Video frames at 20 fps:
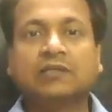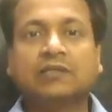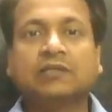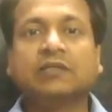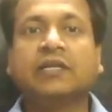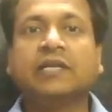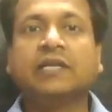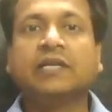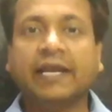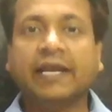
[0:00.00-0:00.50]

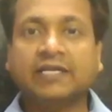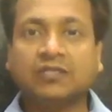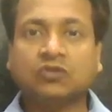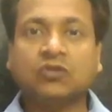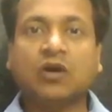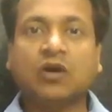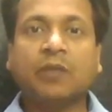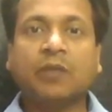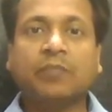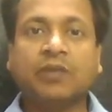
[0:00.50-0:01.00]
the next
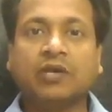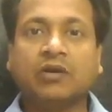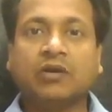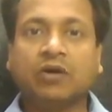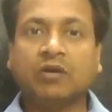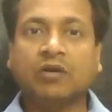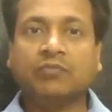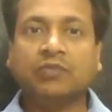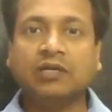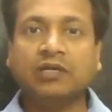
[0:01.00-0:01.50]
topic
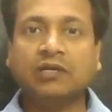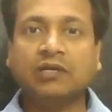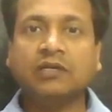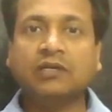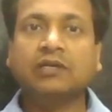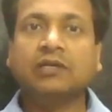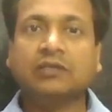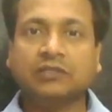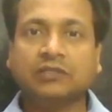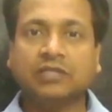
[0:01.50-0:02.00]
of the
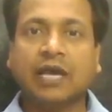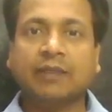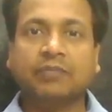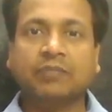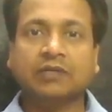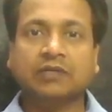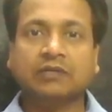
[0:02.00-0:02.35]
chapter.